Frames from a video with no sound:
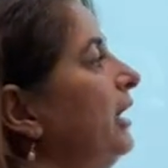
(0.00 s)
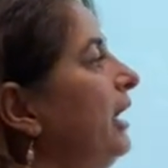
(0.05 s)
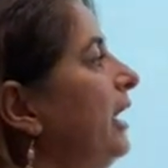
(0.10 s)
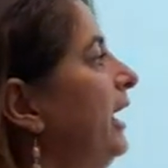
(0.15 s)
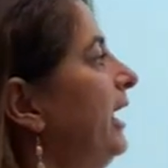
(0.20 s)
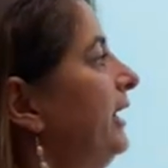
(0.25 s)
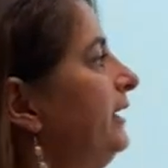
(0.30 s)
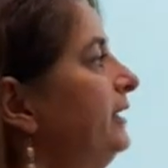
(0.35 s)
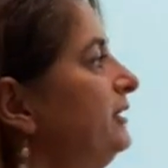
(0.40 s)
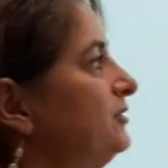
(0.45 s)

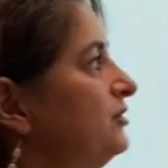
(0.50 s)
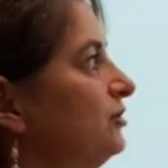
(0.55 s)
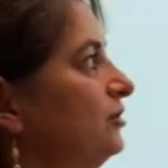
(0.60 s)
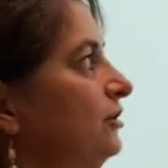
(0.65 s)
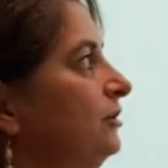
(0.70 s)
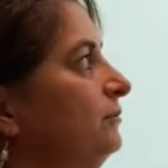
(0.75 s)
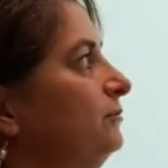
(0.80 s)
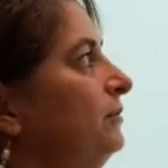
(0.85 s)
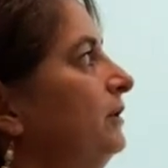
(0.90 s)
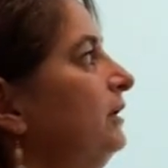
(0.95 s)
any
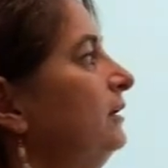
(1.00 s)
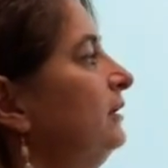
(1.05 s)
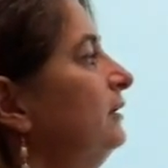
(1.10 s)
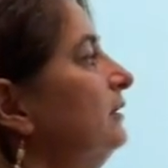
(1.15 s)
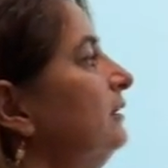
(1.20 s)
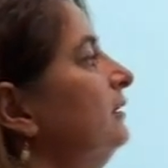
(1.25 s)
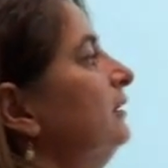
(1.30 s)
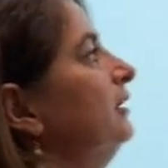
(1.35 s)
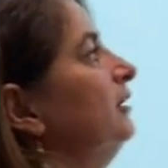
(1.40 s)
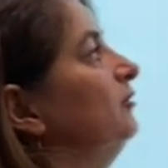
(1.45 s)
term,
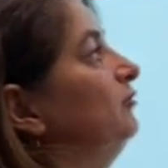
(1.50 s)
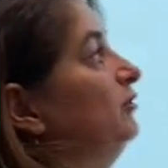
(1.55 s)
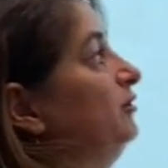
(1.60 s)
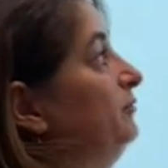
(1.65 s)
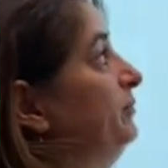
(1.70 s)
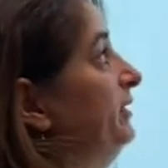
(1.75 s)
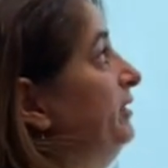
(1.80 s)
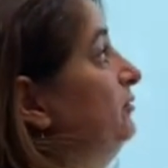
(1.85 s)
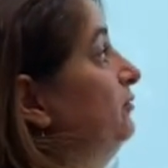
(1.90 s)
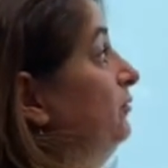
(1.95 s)
it would
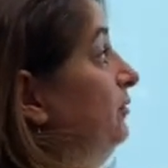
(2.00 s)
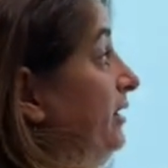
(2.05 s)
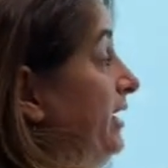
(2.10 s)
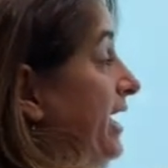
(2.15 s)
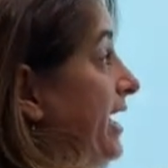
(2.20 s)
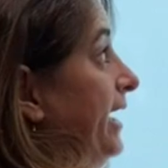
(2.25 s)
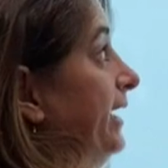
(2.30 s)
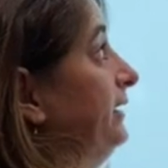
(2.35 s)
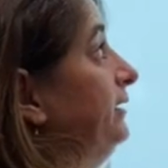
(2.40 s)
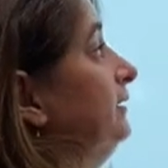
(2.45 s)
be
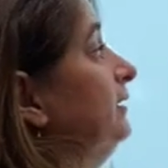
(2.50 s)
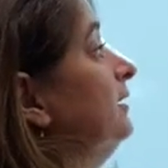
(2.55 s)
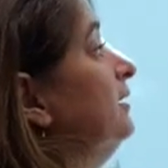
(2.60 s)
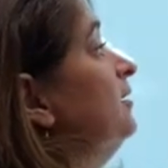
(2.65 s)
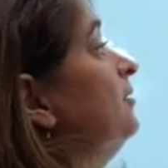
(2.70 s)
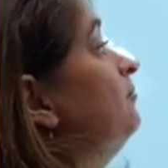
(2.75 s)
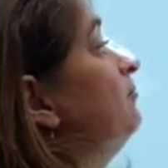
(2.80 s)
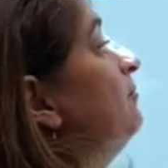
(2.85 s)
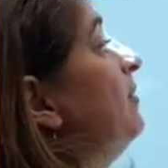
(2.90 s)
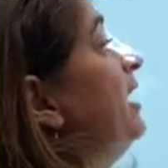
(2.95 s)
N,
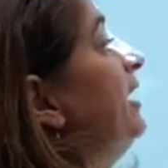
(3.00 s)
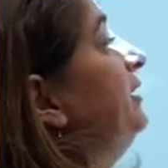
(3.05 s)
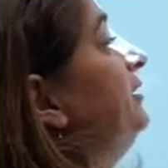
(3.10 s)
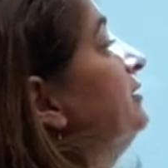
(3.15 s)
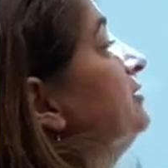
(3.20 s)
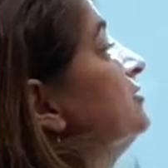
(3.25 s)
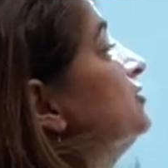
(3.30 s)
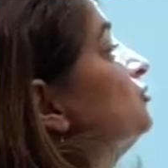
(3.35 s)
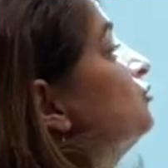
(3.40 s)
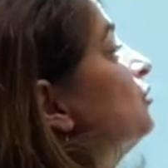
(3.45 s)

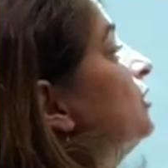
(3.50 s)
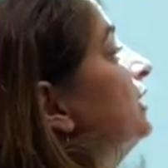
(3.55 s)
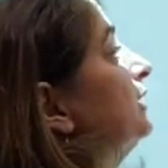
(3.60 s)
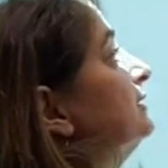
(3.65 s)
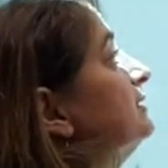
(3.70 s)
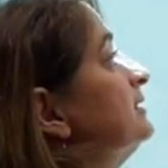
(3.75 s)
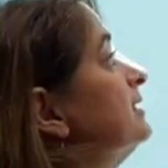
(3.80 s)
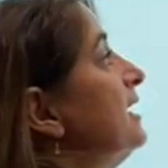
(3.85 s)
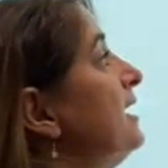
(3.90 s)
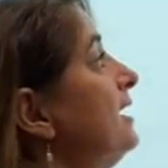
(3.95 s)
minus
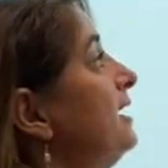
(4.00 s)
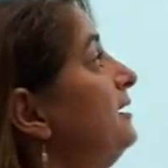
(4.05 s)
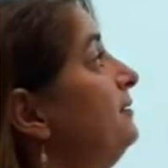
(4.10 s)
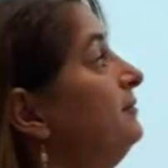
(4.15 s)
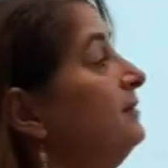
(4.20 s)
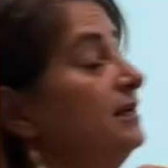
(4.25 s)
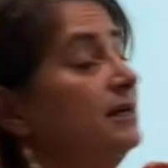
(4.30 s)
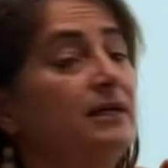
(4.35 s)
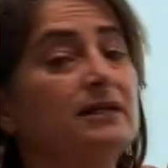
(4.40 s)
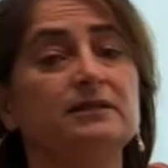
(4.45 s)
1
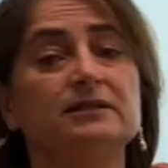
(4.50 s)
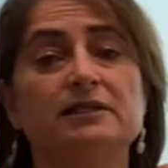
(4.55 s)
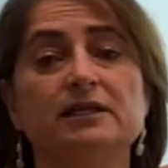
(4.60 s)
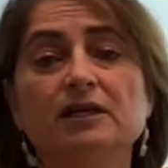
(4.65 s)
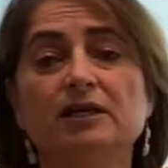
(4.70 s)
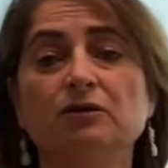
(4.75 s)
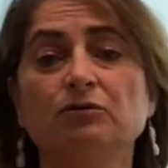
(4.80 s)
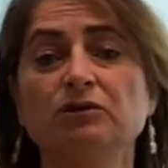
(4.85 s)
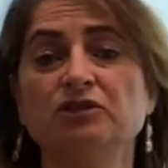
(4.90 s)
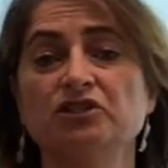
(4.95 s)
times
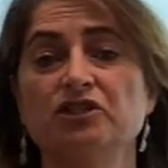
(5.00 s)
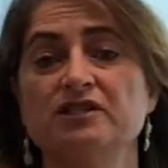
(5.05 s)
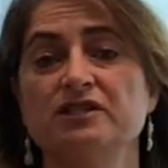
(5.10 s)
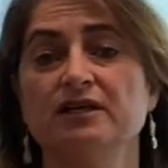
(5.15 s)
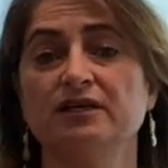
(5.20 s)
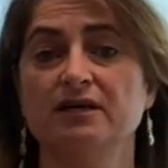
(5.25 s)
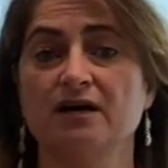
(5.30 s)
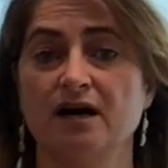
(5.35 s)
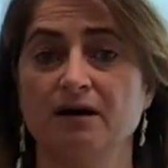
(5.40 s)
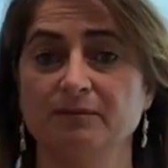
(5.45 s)
D, which is the
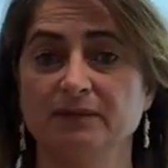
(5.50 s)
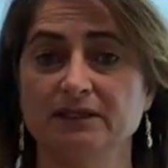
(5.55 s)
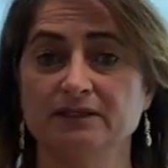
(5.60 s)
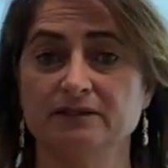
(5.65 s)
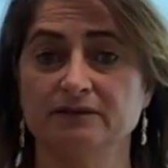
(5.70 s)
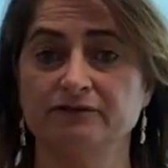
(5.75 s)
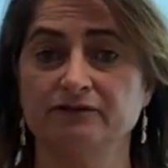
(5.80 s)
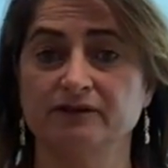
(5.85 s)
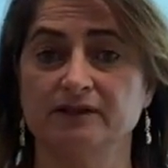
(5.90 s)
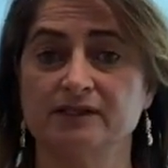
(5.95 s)
common
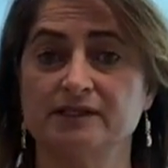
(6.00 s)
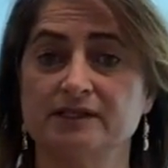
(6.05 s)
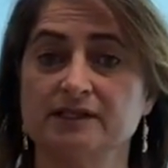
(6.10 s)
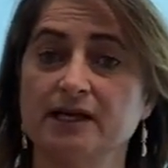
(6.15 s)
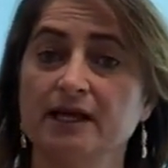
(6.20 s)
difference.